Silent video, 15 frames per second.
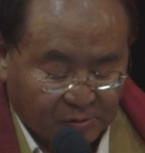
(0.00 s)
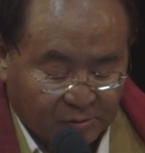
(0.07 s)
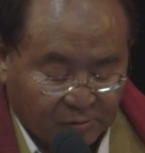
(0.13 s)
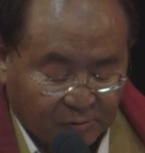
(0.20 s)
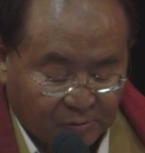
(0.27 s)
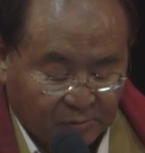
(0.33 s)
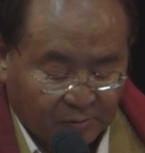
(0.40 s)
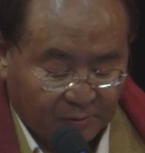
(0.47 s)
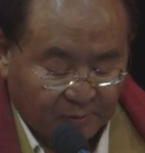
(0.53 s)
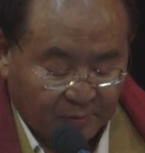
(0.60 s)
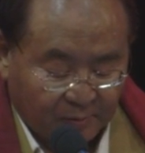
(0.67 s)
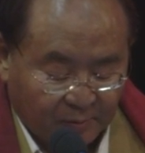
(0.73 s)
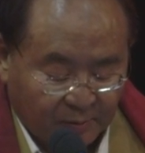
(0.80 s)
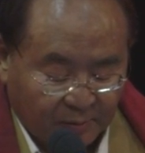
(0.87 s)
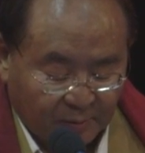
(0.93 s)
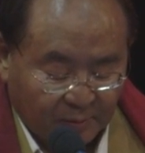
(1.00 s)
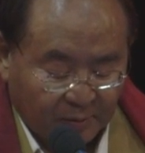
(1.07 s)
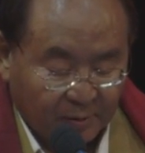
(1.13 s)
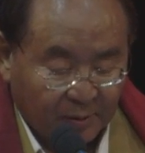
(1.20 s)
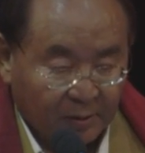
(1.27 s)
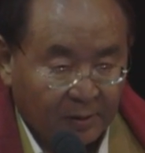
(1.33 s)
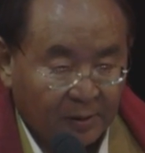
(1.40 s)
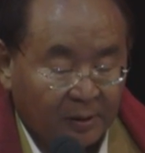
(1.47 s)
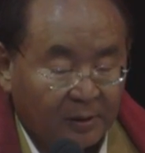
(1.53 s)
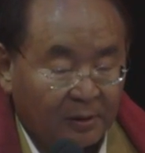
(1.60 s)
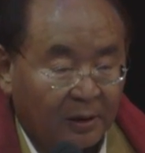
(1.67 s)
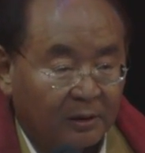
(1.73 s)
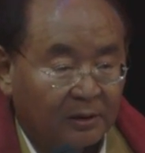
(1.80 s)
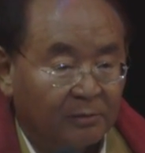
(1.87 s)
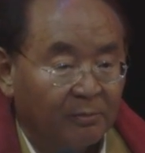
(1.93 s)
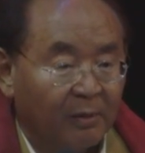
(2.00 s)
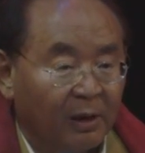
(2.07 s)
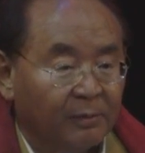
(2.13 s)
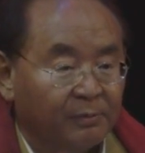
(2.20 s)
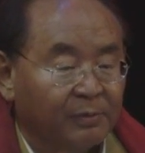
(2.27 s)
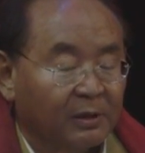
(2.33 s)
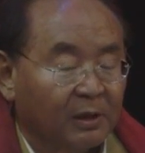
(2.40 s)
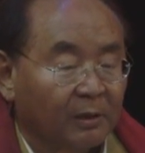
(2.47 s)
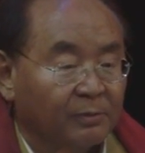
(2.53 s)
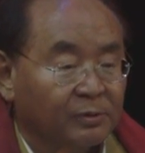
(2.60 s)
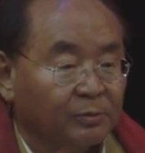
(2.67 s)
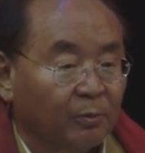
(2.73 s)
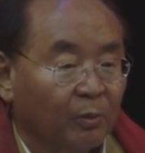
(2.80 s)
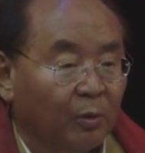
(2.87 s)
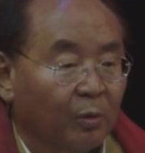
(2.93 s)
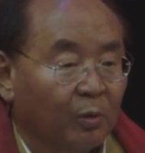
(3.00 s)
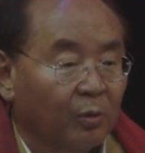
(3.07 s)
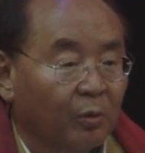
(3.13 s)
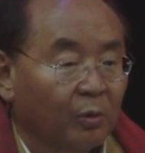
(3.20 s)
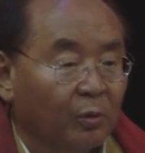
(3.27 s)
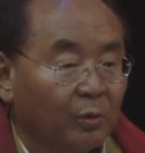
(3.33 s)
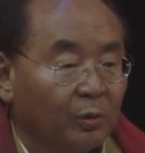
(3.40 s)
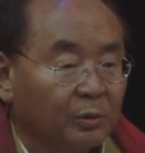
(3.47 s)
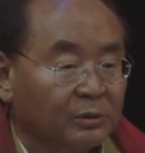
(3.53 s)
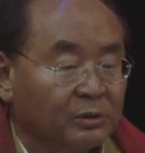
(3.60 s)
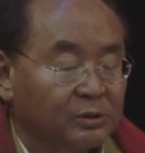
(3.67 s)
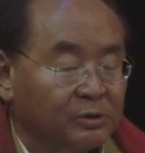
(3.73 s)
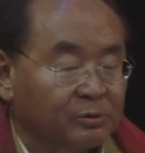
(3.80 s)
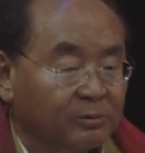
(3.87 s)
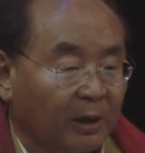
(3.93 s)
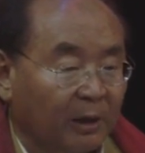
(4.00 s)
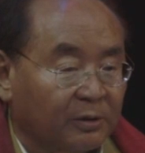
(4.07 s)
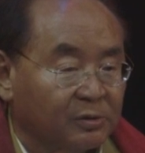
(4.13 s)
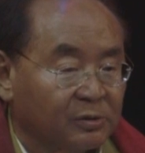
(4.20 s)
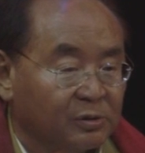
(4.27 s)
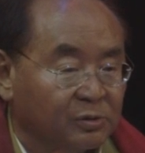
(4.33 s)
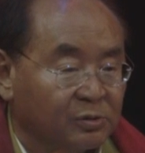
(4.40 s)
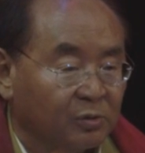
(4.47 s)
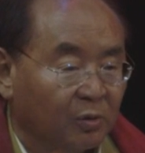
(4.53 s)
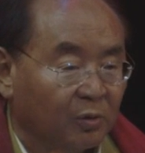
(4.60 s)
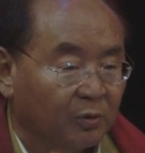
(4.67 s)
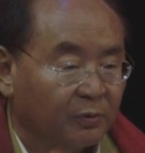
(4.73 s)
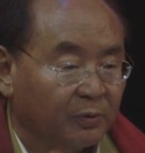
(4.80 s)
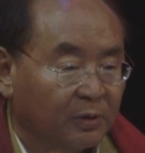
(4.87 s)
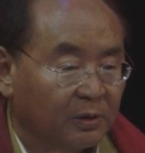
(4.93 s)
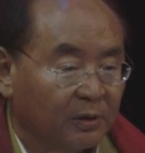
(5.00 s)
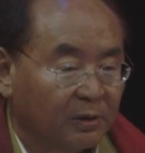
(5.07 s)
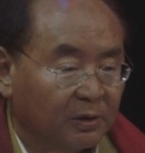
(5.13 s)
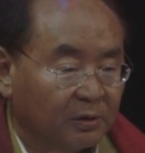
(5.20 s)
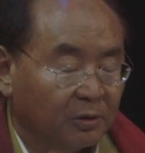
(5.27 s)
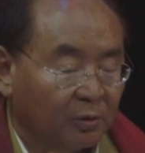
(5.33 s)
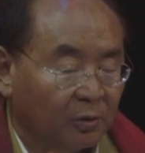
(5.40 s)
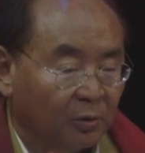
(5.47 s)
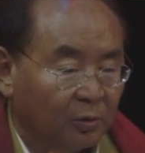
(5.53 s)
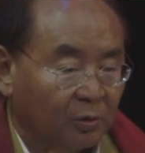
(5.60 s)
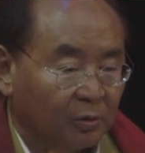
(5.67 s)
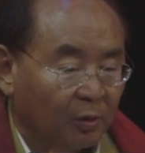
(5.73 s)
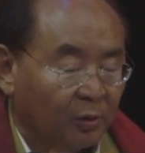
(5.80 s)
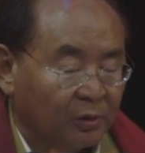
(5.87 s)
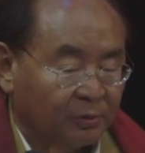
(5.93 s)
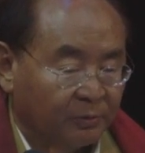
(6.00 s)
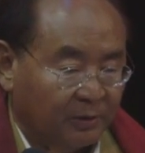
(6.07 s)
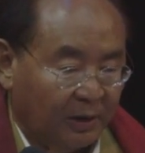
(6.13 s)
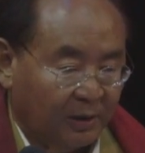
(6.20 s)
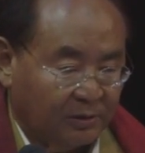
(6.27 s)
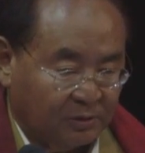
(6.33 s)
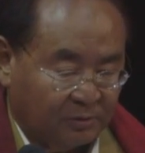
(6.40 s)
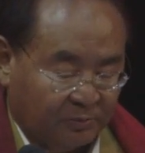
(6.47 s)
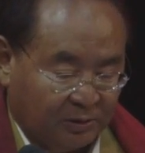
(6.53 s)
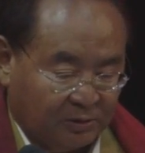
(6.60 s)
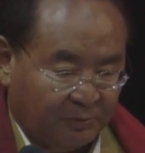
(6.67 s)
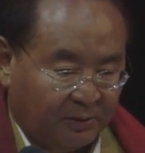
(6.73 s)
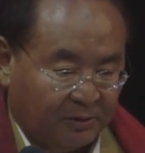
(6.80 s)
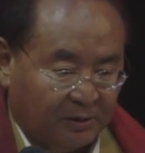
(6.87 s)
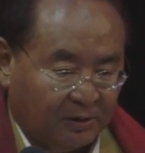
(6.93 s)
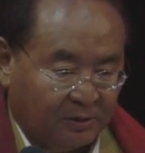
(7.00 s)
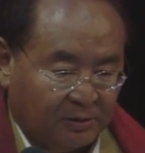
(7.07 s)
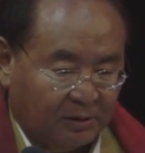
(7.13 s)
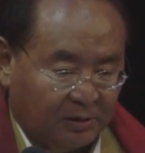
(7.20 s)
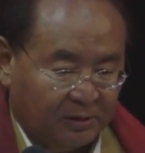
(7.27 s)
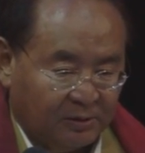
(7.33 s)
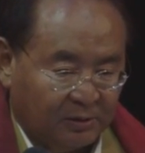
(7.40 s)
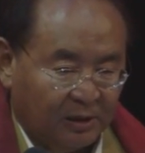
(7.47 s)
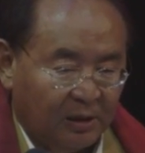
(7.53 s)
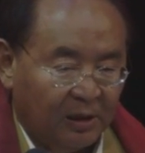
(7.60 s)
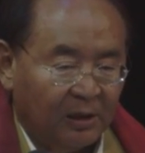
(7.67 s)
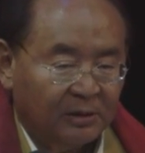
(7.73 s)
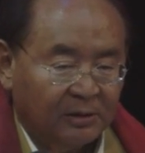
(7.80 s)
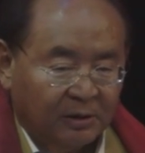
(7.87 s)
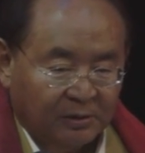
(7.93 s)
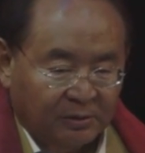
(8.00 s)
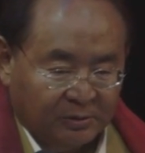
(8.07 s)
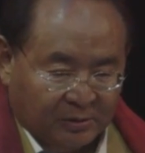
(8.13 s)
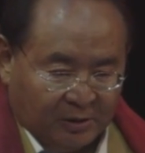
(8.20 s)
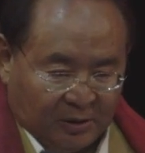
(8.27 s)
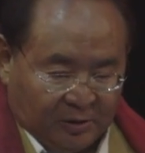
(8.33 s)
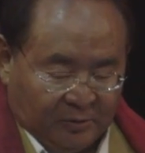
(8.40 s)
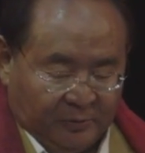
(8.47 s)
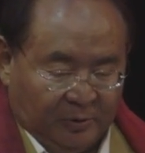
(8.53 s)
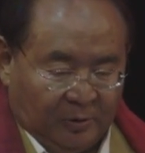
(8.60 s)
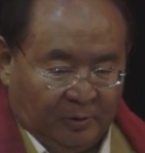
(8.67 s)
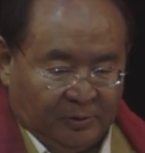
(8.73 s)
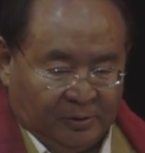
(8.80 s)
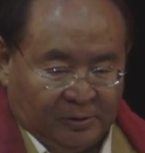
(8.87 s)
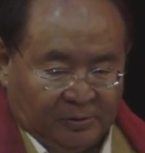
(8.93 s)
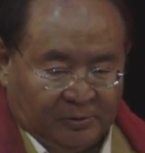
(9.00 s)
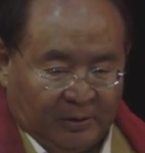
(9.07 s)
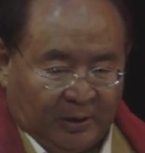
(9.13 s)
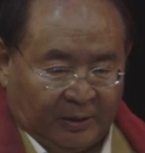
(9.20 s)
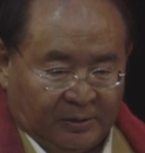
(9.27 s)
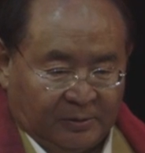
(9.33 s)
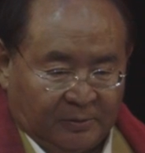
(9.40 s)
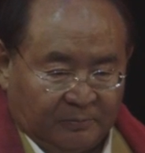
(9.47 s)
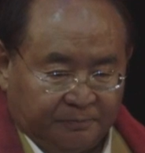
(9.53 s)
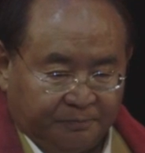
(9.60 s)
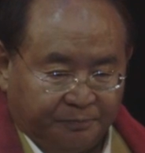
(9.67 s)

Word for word: you know, that the mind becomes more distraction dissolved. The whole point of the essence of this meditation is state of non distraction.